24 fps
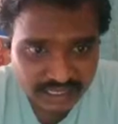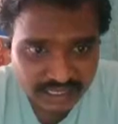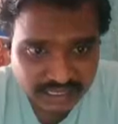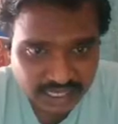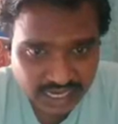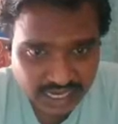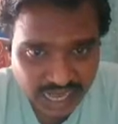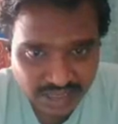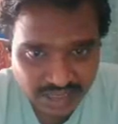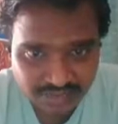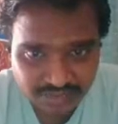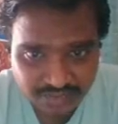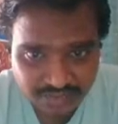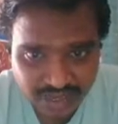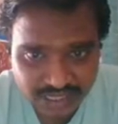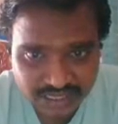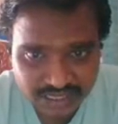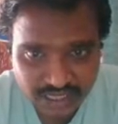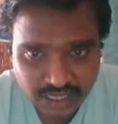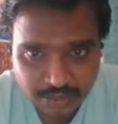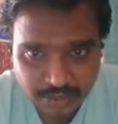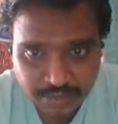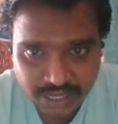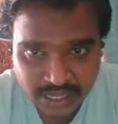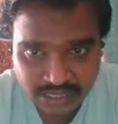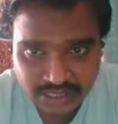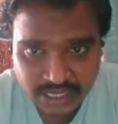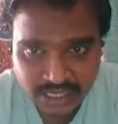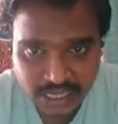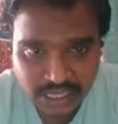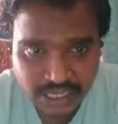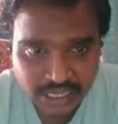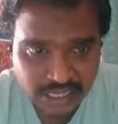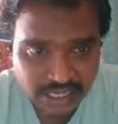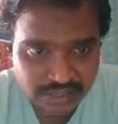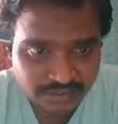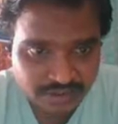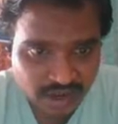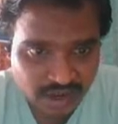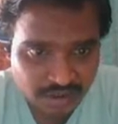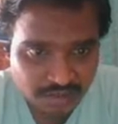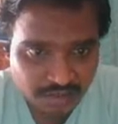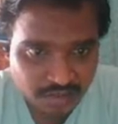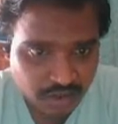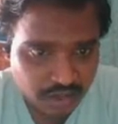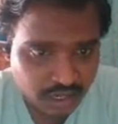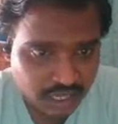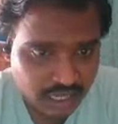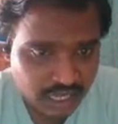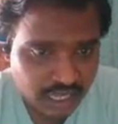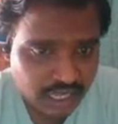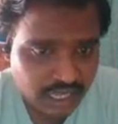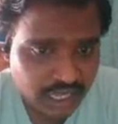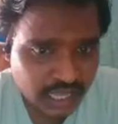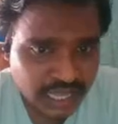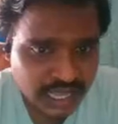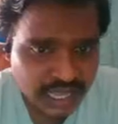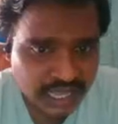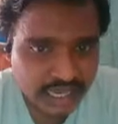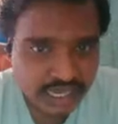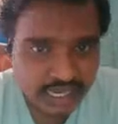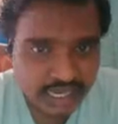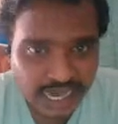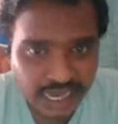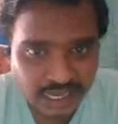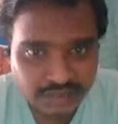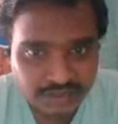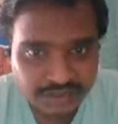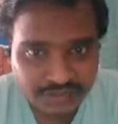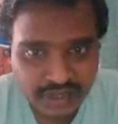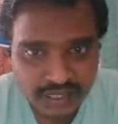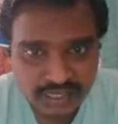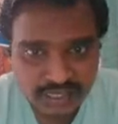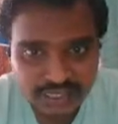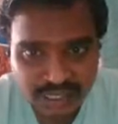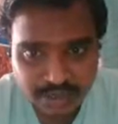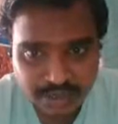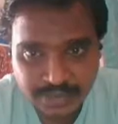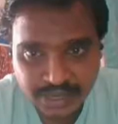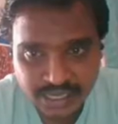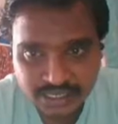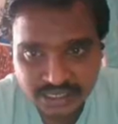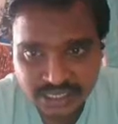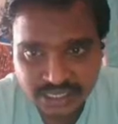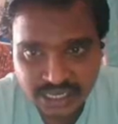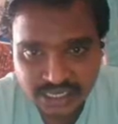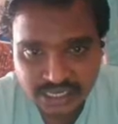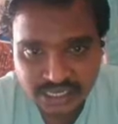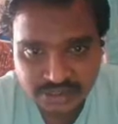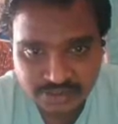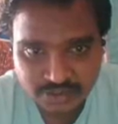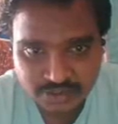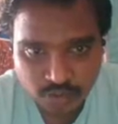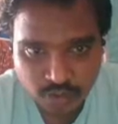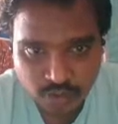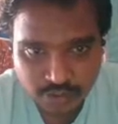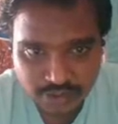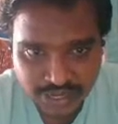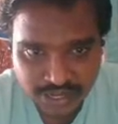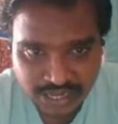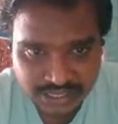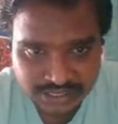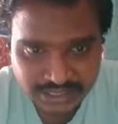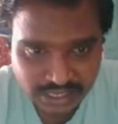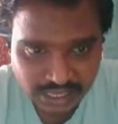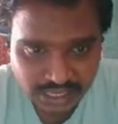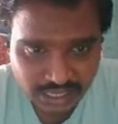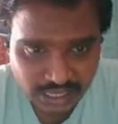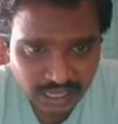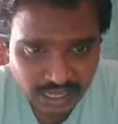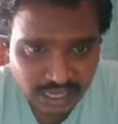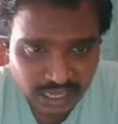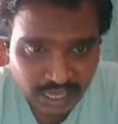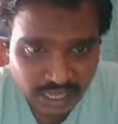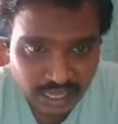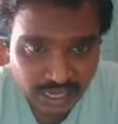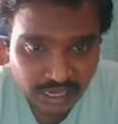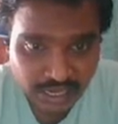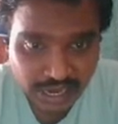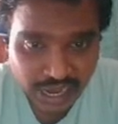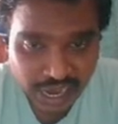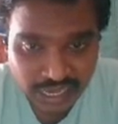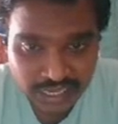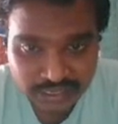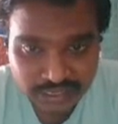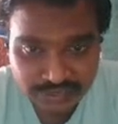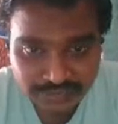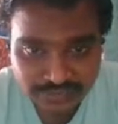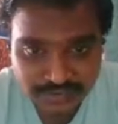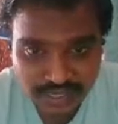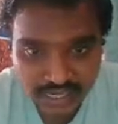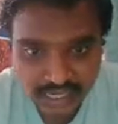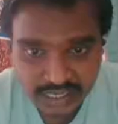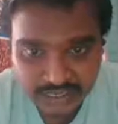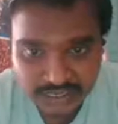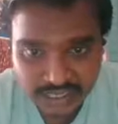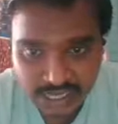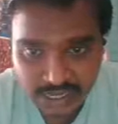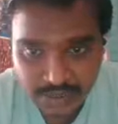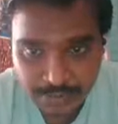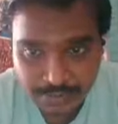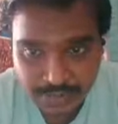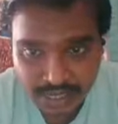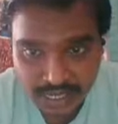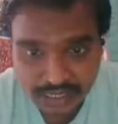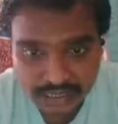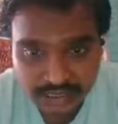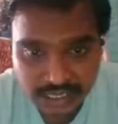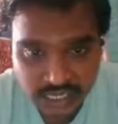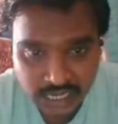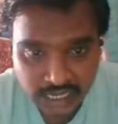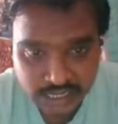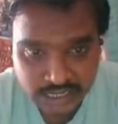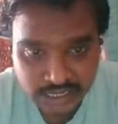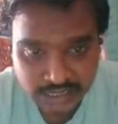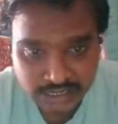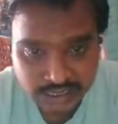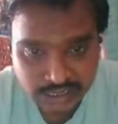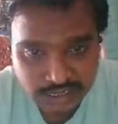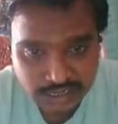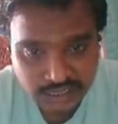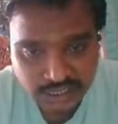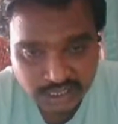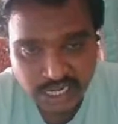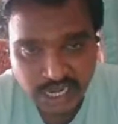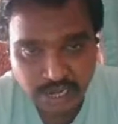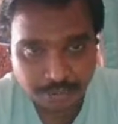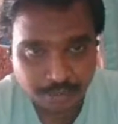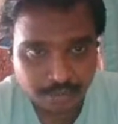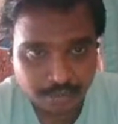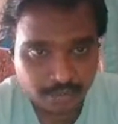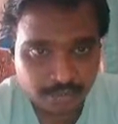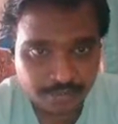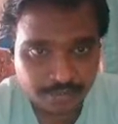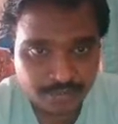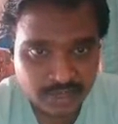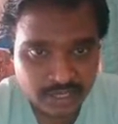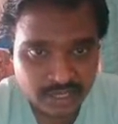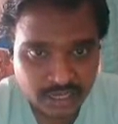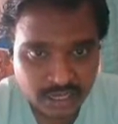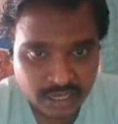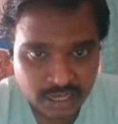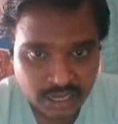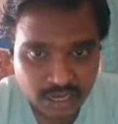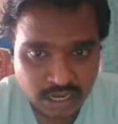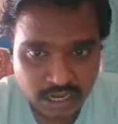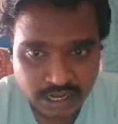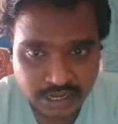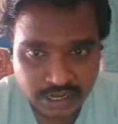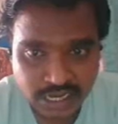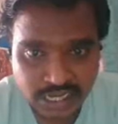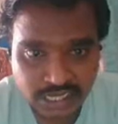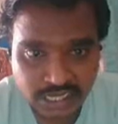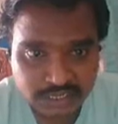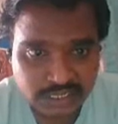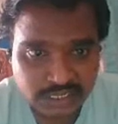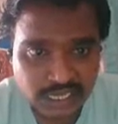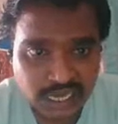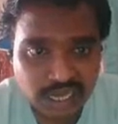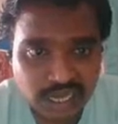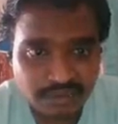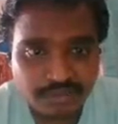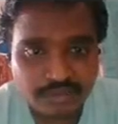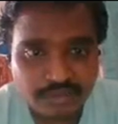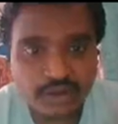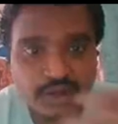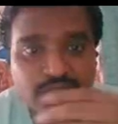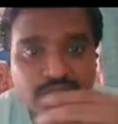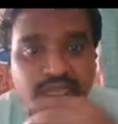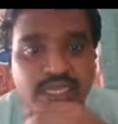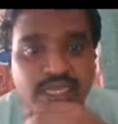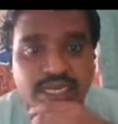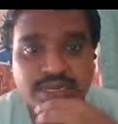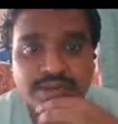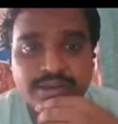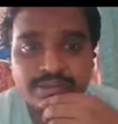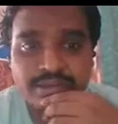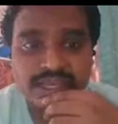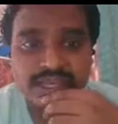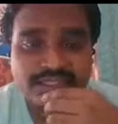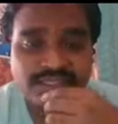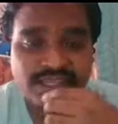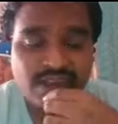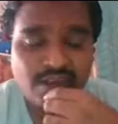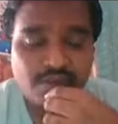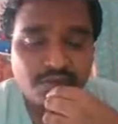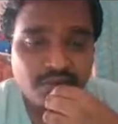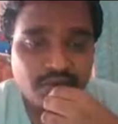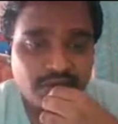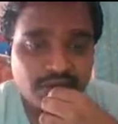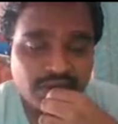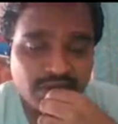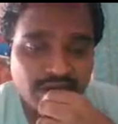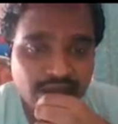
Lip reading: That is classification based on nature of working, classification based on its location, classification based on its shape. Nature of working.